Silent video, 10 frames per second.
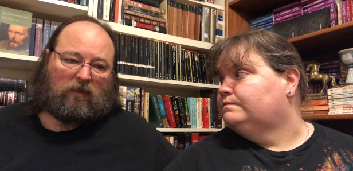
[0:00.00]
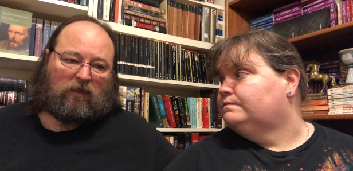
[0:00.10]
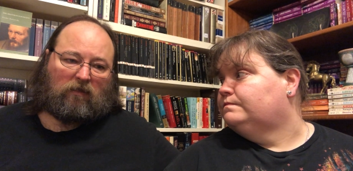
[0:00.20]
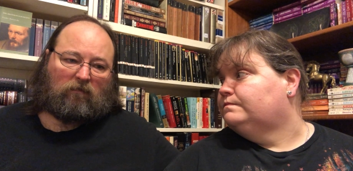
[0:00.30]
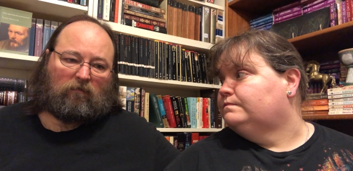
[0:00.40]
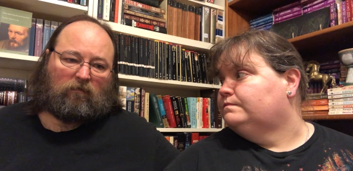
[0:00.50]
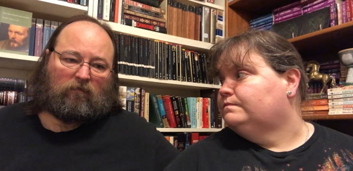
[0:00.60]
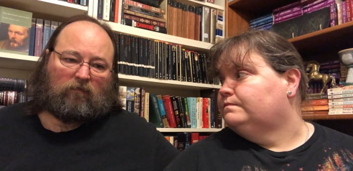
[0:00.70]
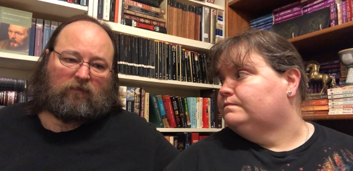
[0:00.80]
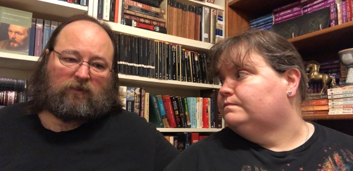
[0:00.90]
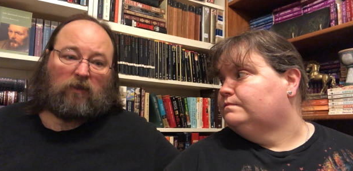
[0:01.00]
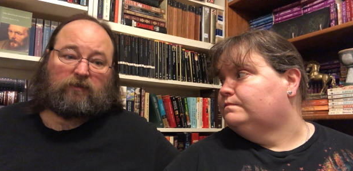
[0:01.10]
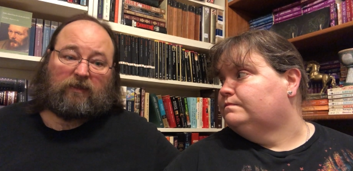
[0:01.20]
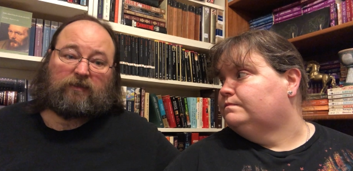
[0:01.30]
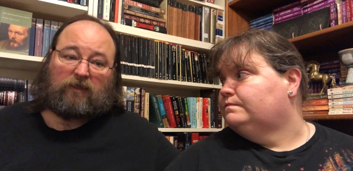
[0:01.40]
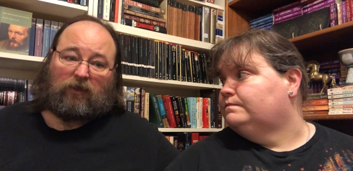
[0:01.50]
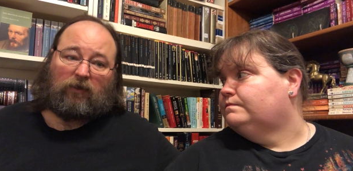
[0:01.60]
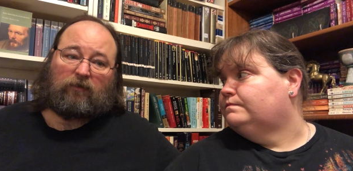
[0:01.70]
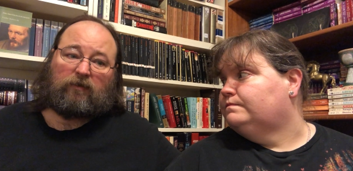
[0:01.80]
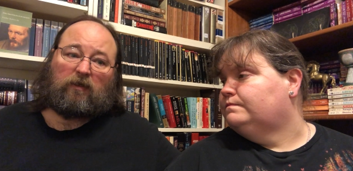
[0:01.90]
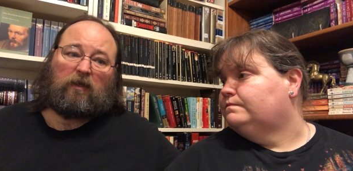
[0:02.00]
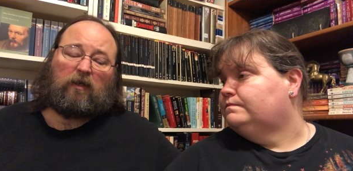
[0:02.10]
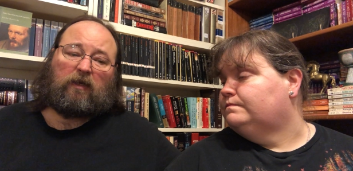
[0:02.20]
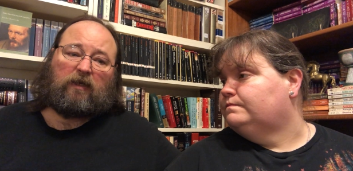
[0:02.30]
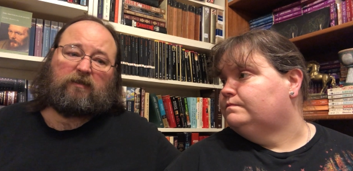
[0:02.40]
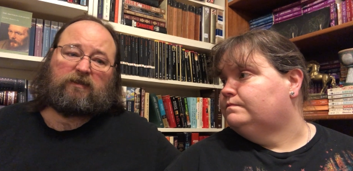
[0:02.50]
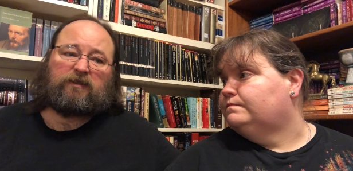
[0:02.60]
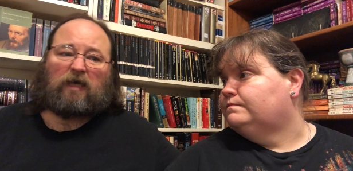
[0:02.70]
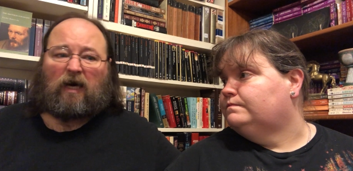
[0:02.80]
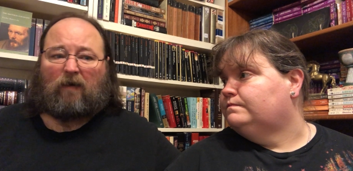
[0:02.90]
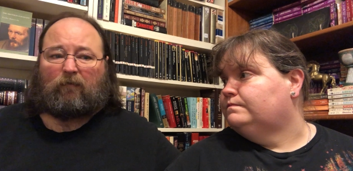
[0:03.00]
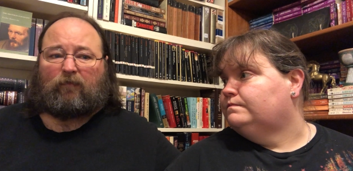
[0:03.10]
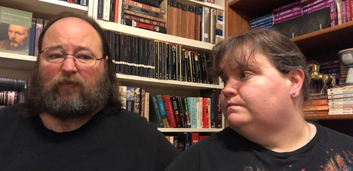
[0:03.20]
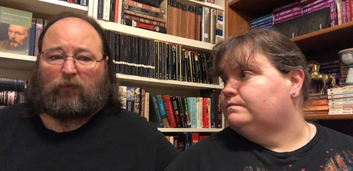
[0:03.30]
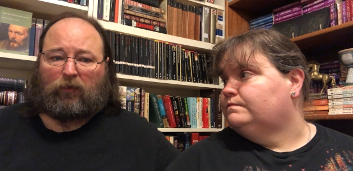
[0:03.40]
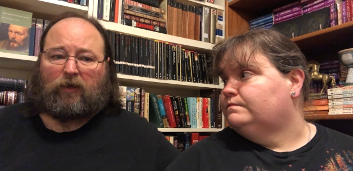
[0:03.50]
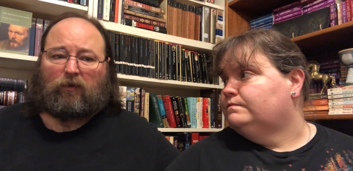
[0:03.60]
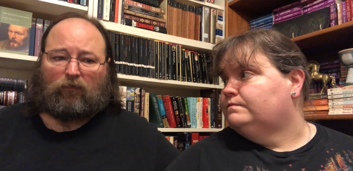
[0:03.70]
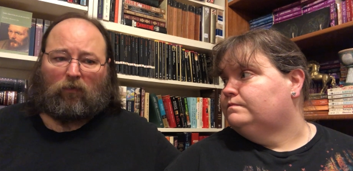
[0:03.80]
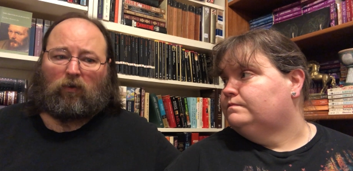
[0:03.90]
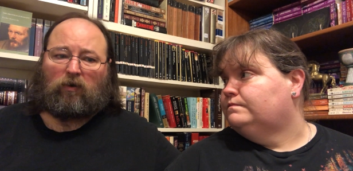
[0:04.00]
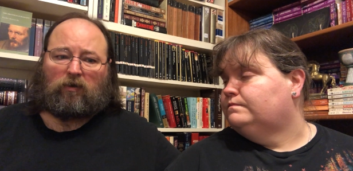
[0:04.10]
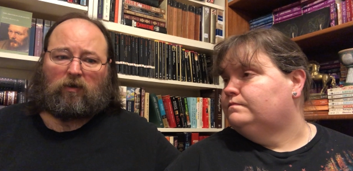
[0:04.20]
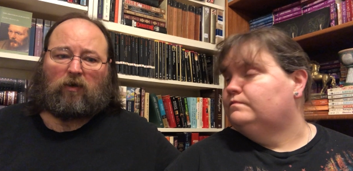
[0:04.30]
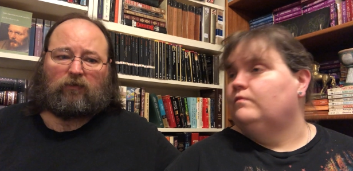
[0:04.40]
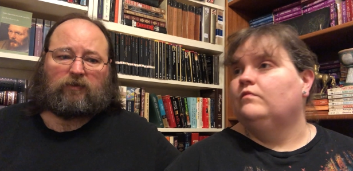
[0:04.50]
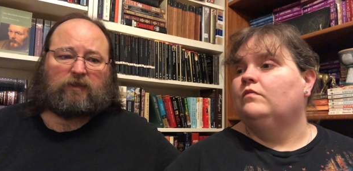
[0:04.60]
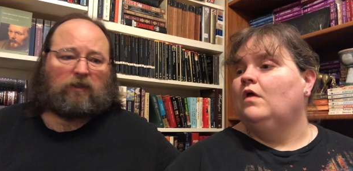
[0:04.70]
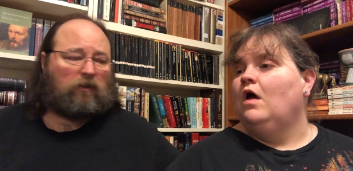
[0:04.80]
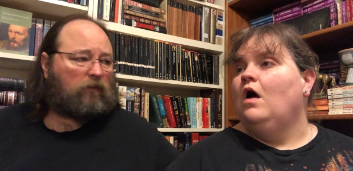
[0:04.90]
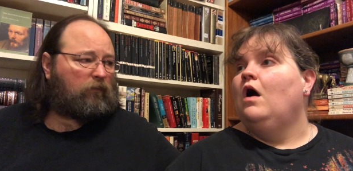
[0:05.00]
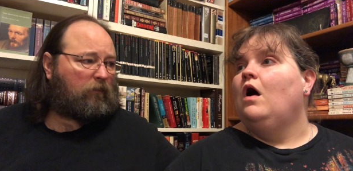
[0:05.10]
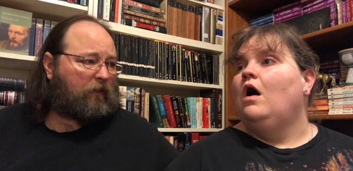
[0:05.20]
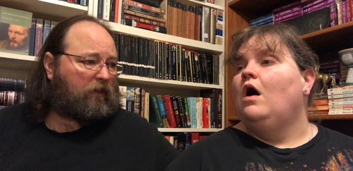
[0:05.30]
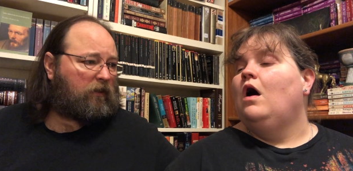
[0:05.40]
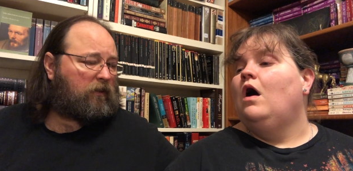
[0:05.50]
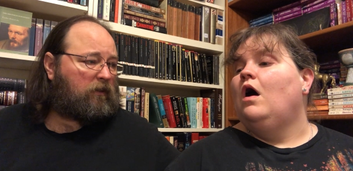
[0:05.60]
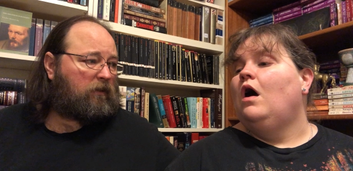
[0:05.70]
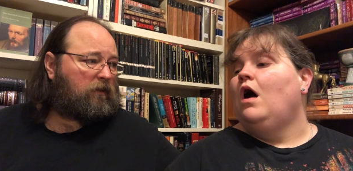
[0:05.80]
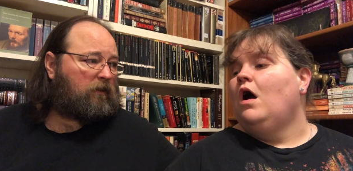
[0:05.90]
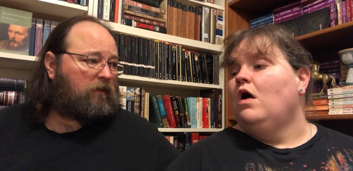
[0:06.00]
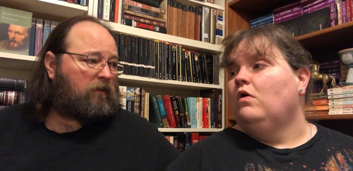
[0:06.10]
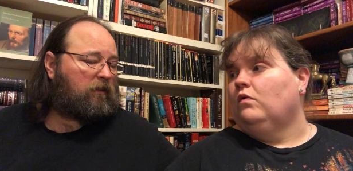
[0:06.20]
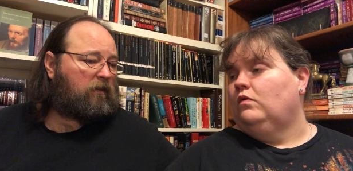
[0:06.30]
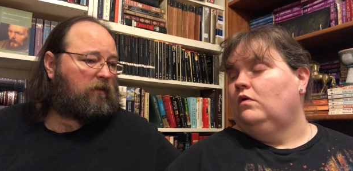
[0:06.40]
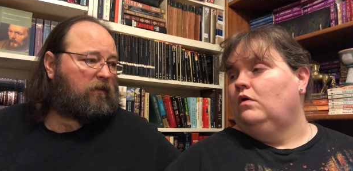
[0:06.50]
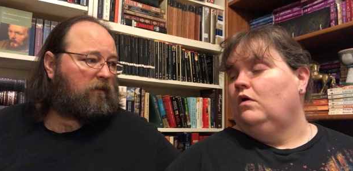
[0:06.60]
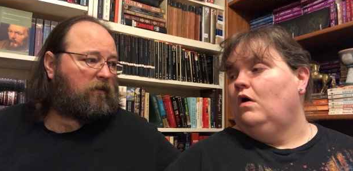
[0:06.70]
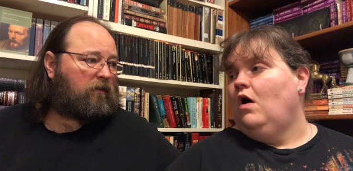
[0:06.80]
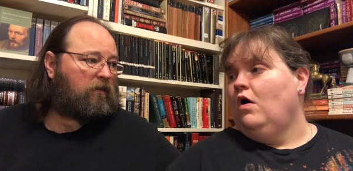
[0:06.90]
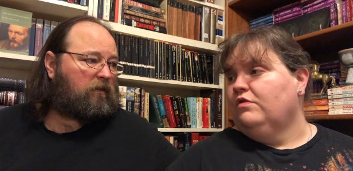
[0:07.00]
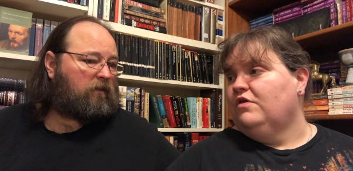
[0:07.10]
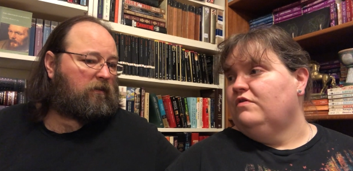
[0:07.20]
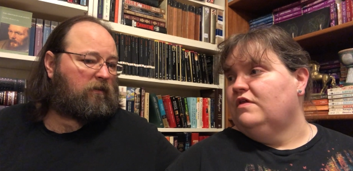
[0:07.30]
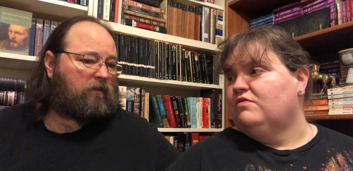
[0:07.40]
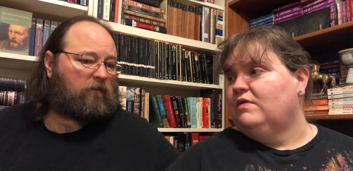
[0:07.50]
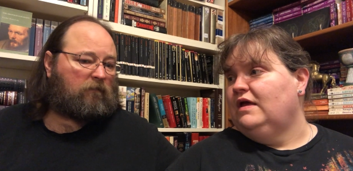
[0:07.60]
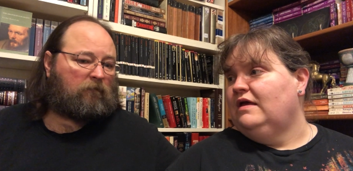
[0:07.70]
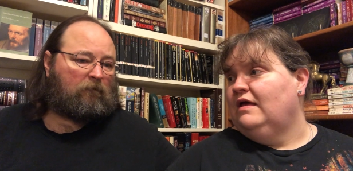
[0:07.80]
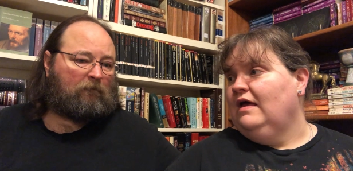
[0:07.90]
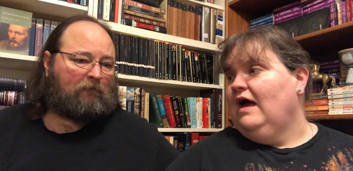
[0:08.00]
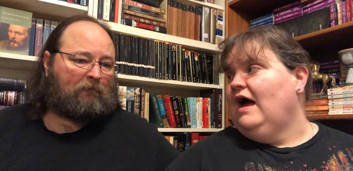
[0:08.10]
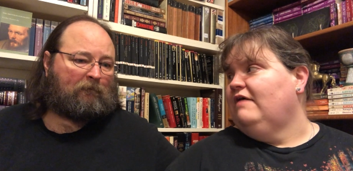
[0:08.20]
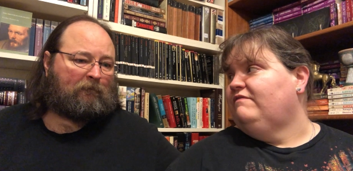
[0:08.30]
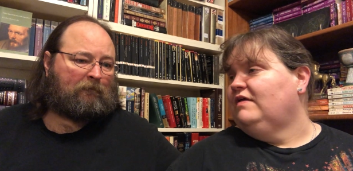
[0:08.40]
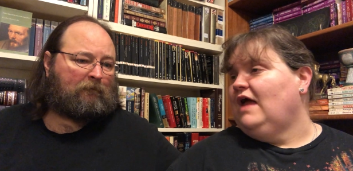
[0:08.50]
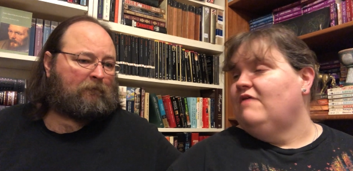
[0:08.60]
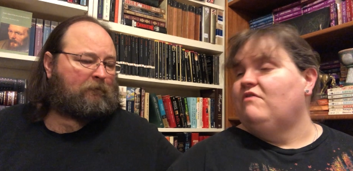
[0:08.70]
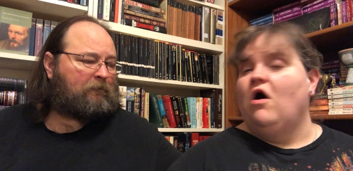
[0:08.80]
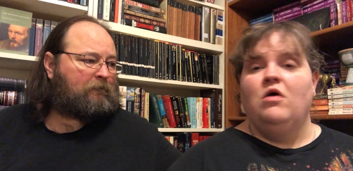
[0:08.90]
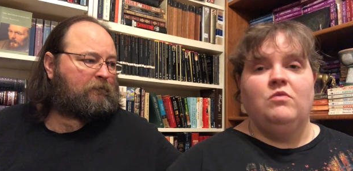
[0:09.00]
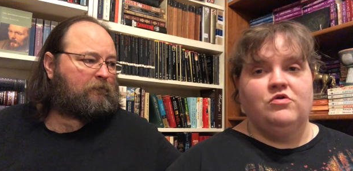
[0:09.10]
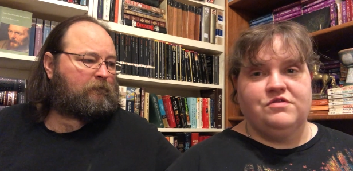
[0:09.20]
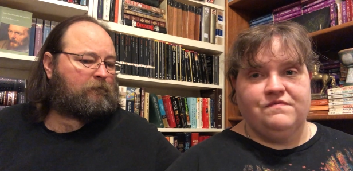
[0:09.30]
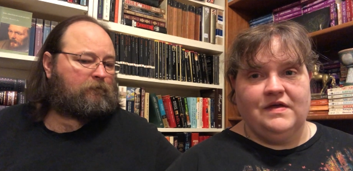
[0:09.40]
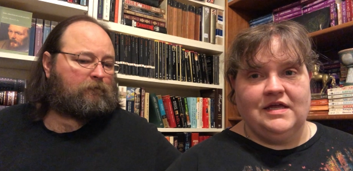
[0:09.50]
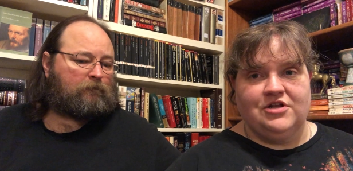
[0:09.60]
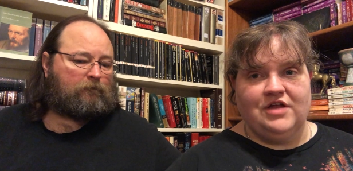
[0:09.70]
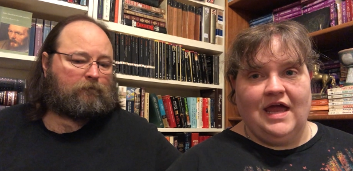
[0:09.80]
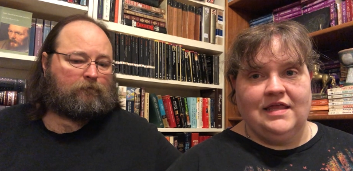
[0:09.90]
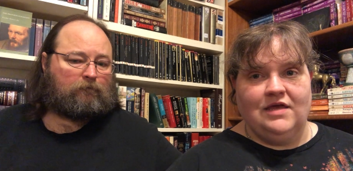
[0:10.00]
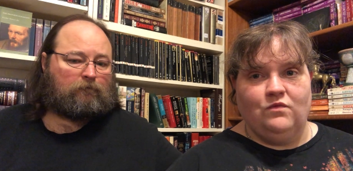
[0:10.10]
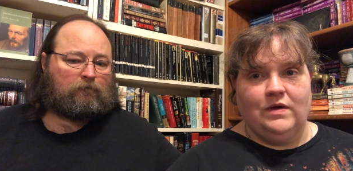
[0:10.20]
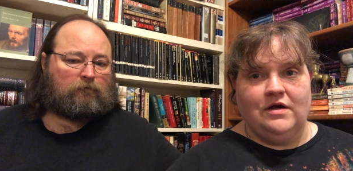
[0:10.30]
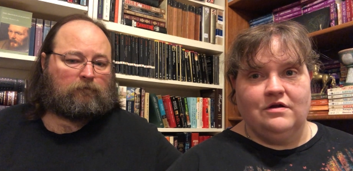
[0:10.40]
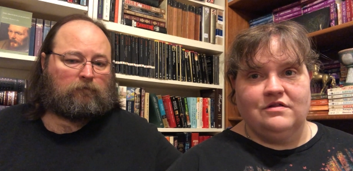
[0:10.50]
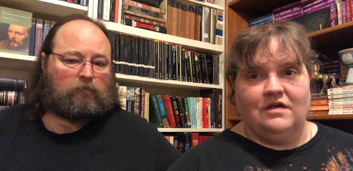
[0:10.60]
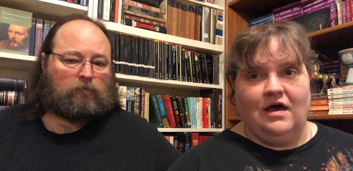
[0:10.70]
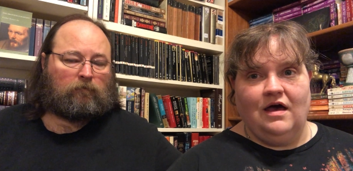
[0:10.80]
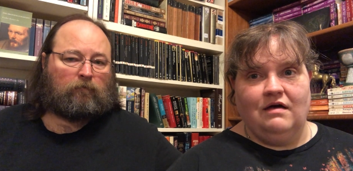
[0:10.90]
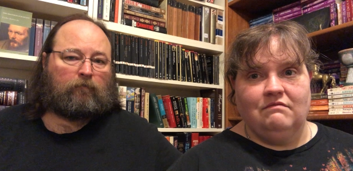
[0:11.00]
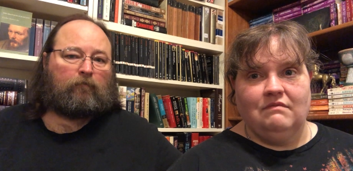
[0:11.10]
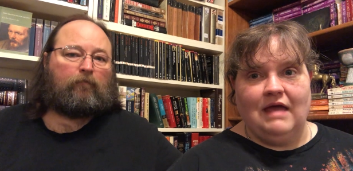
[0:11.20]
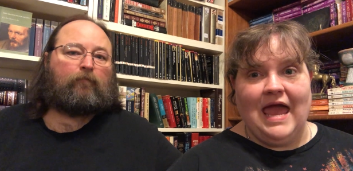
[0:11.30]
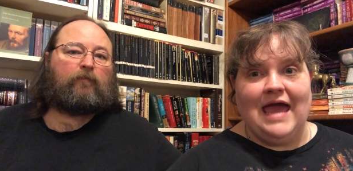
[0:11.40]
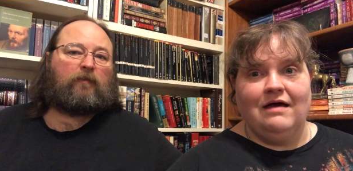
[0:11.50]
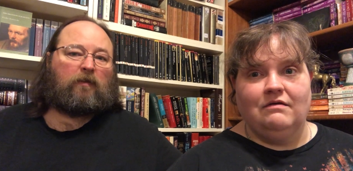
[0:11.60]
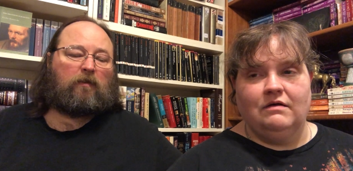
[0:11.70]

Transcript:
Speaker 1: um, Songs of Distant Earth is top three or four Arthur C. Clarke for me.
Speaker 2: Oh, also this week, I fin I've almost finished Andy Weir's uh, Hail